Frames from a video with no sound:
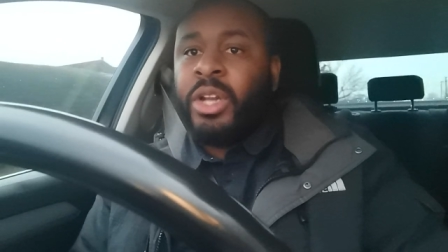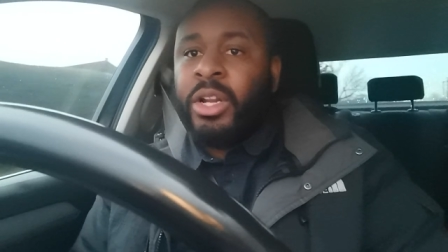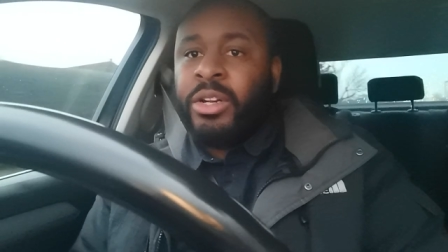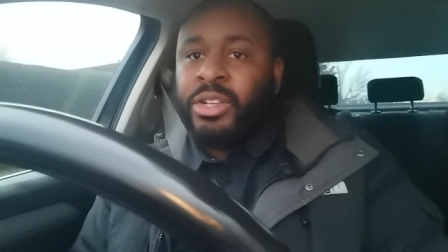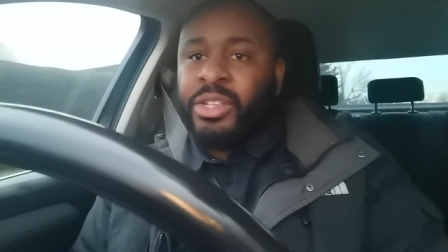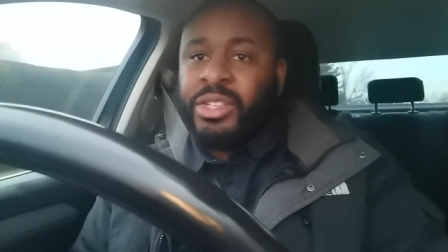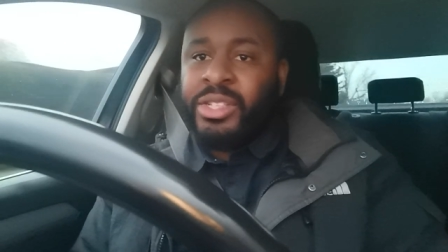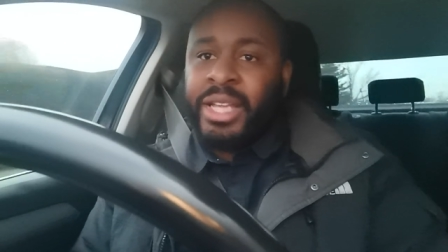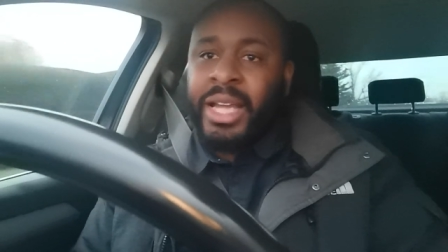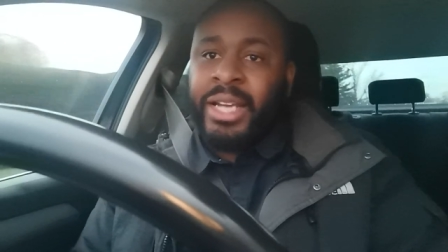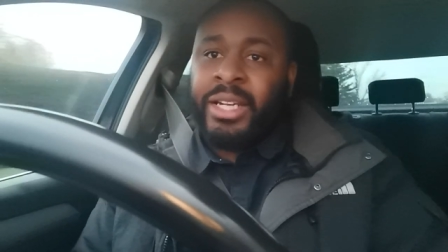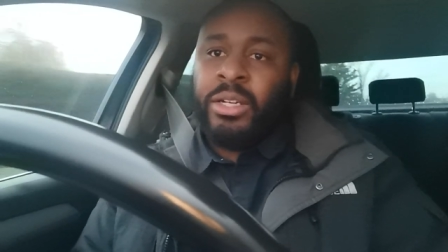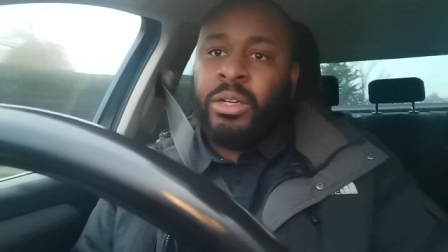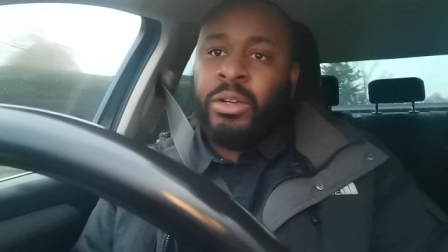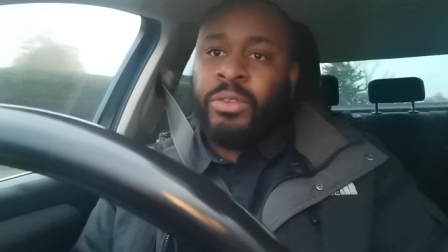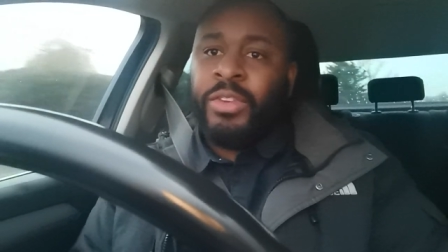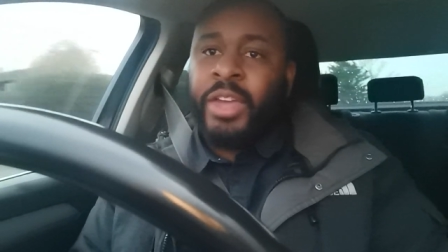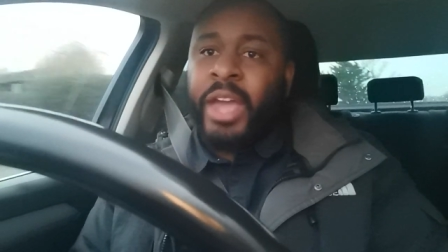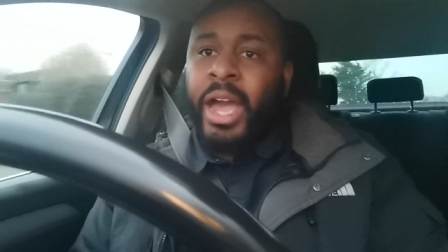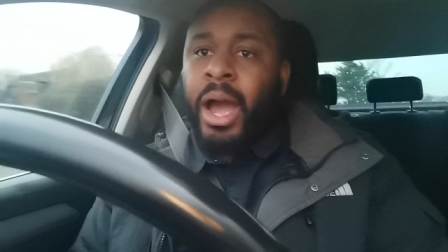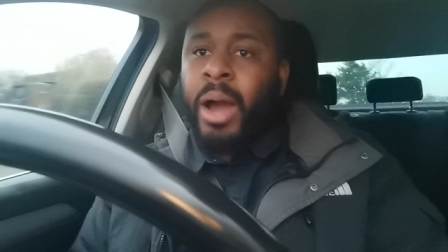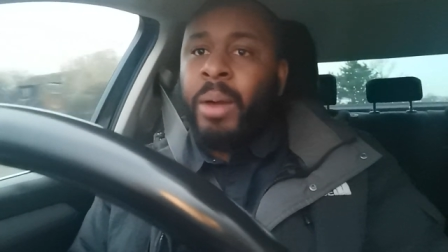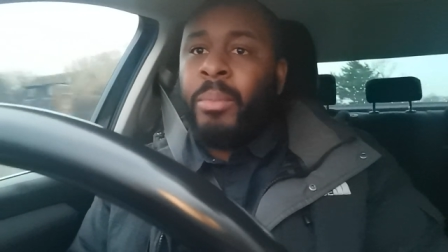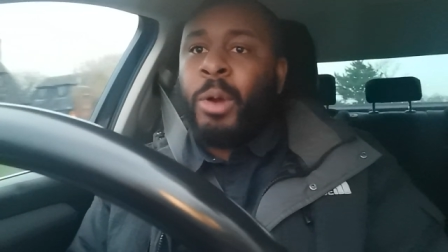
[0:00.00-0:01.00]
and understanding
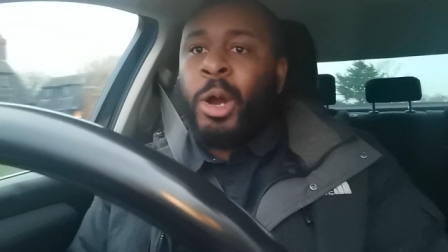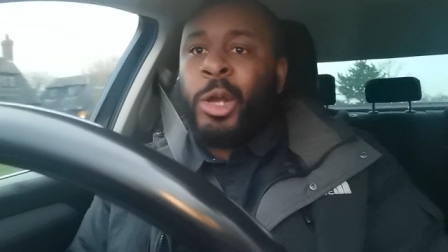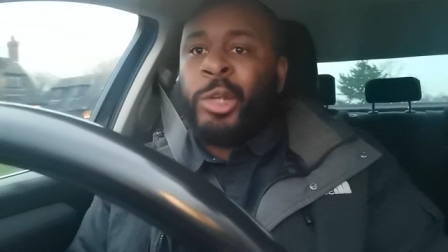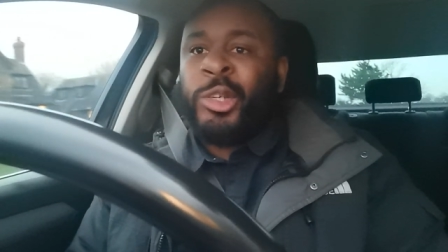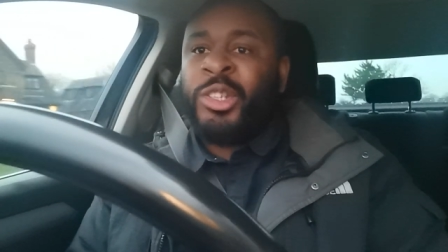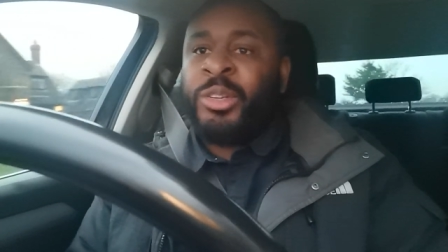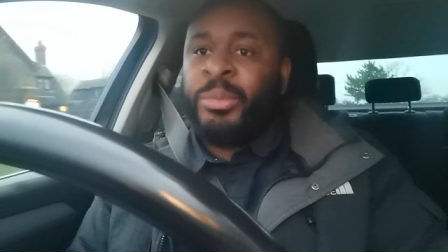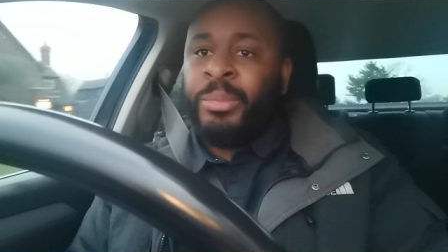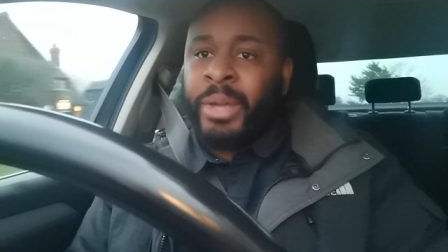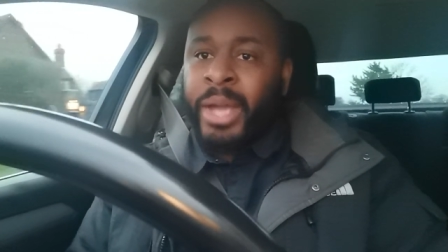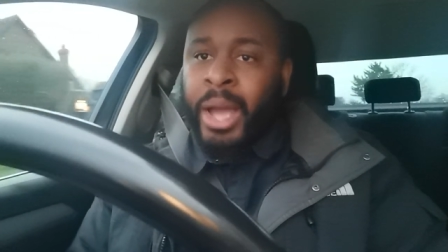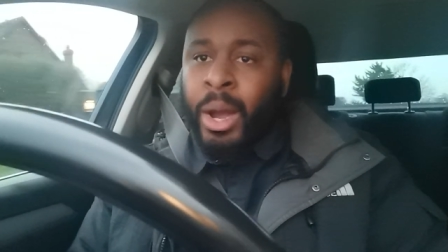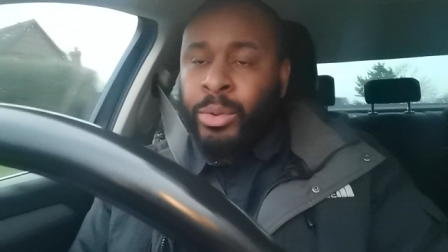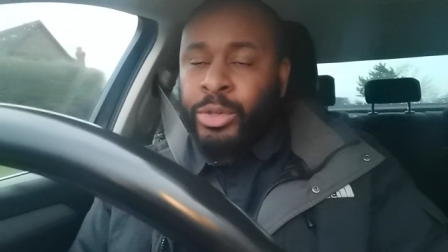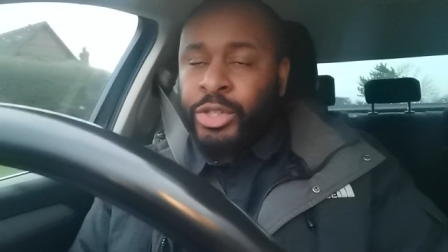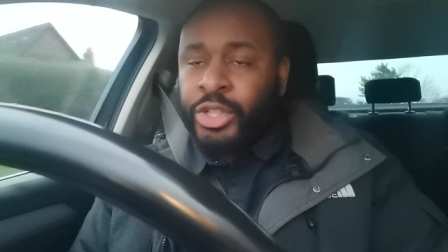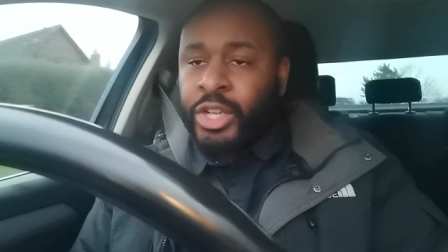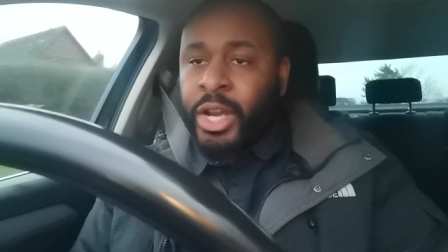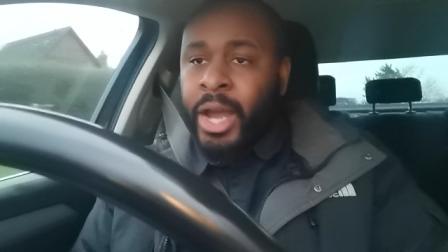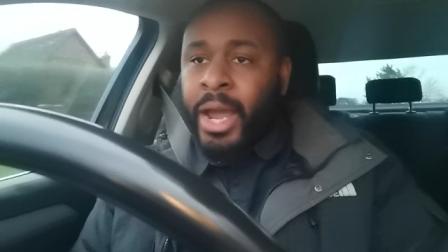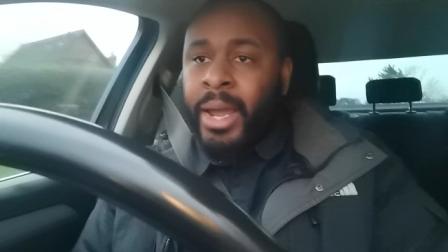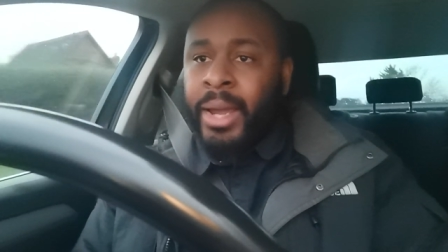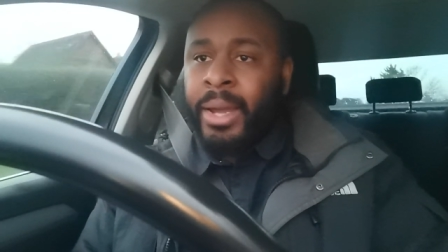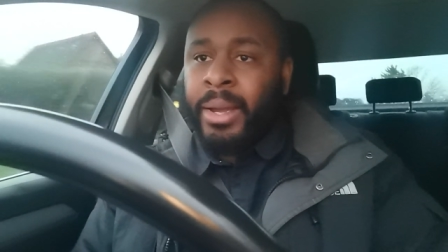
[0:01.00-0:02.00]
of Yahweh Hashem
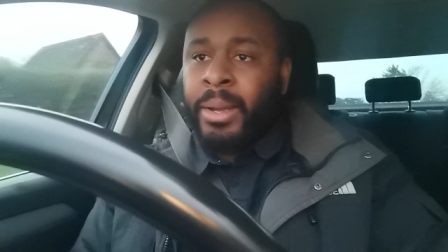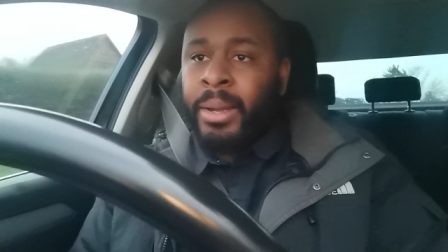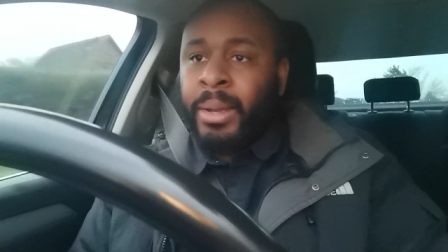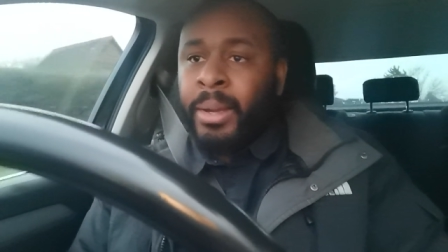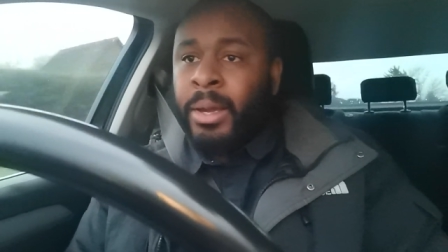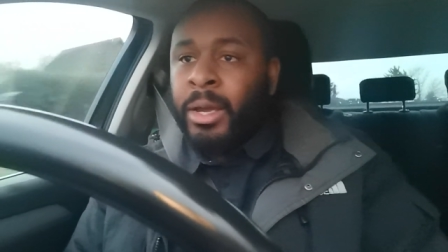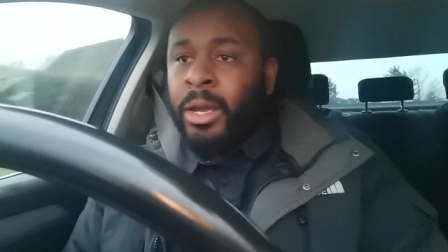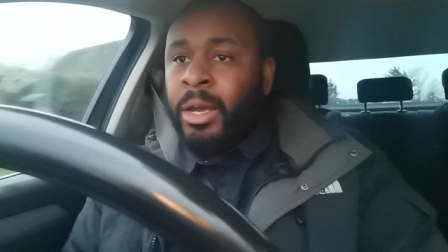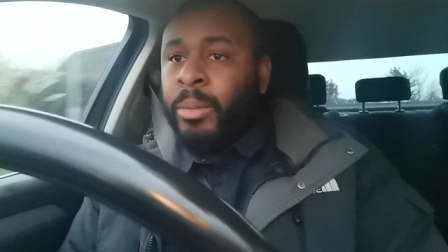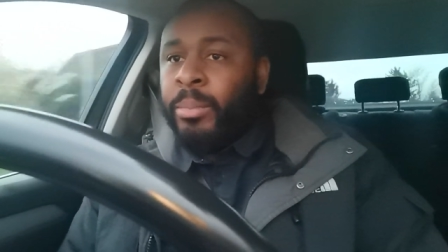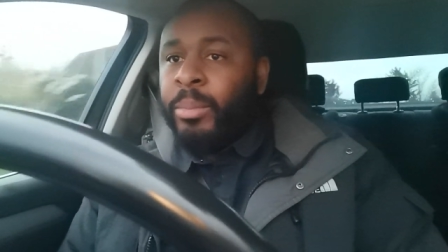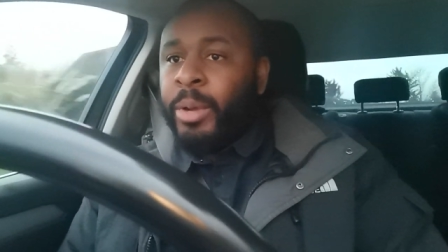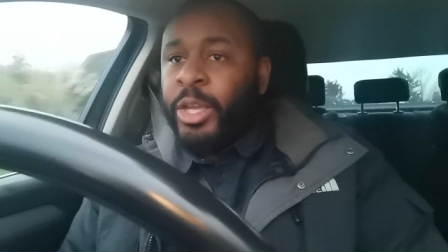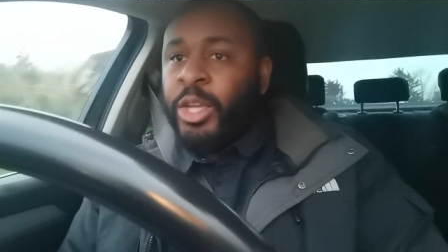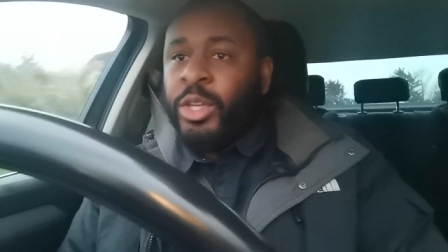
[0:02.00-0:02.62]
Yahawashi,